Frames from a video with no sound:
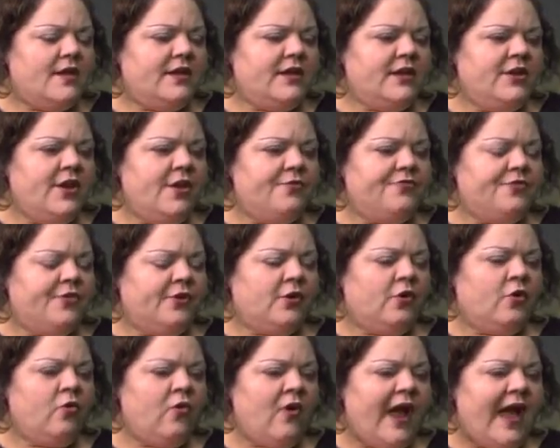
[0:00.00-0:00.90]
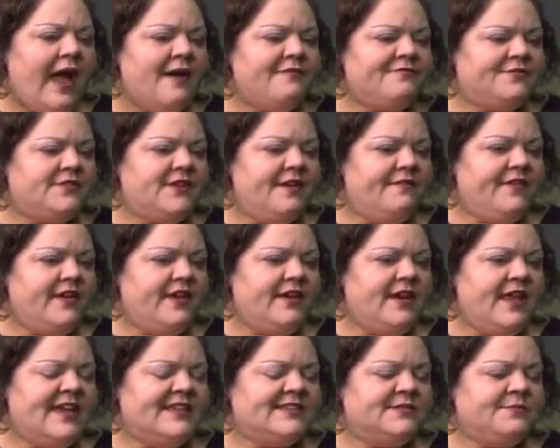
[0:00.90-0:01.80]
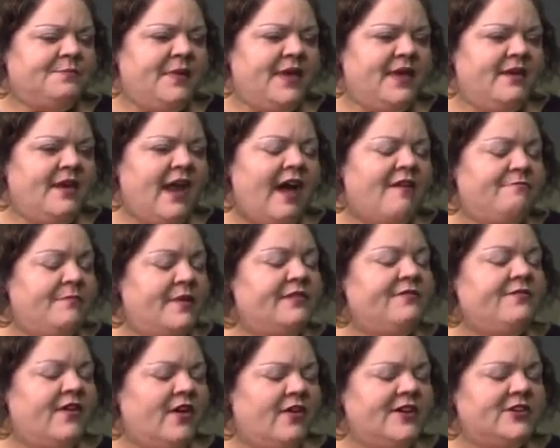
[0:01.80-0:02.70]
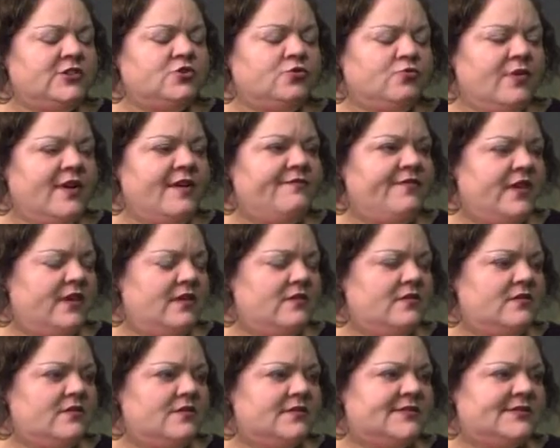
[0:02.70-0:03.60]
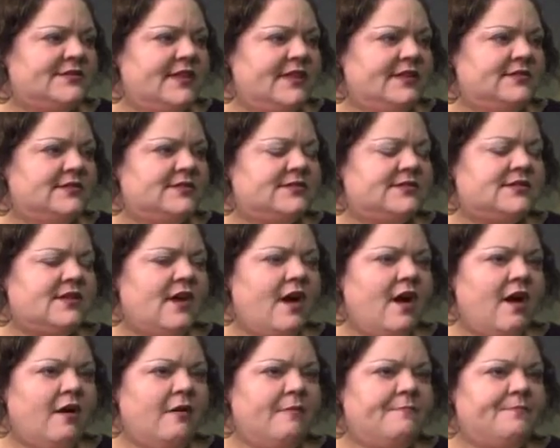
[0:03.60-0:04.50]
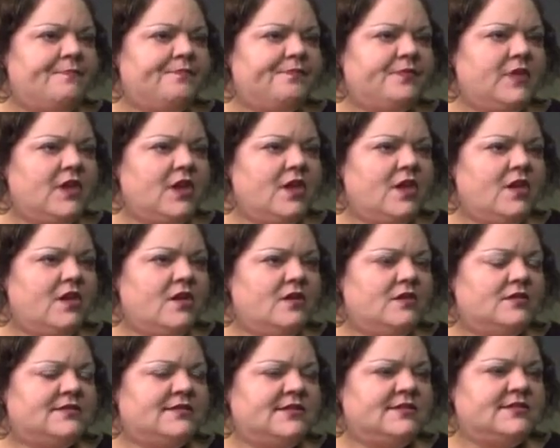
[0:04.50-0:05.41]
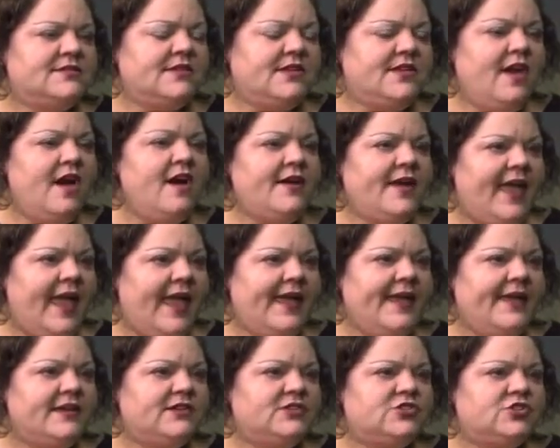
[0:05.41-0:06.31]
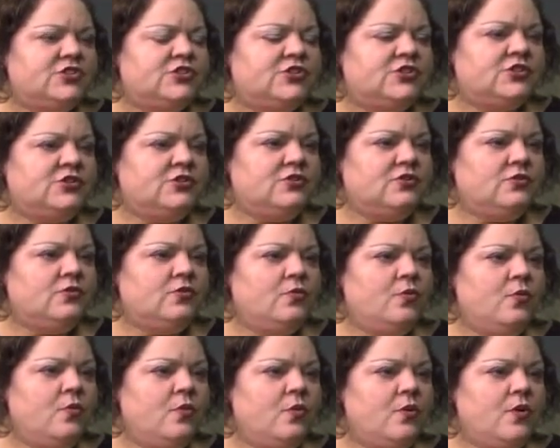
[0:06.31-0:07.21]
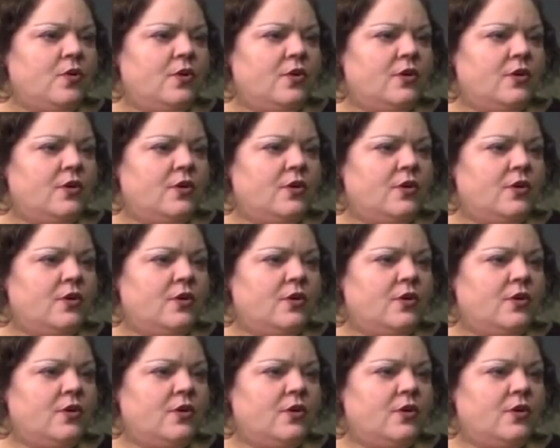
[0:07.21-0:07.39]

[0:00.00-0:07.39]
the craft of it I've been very driven since a young age to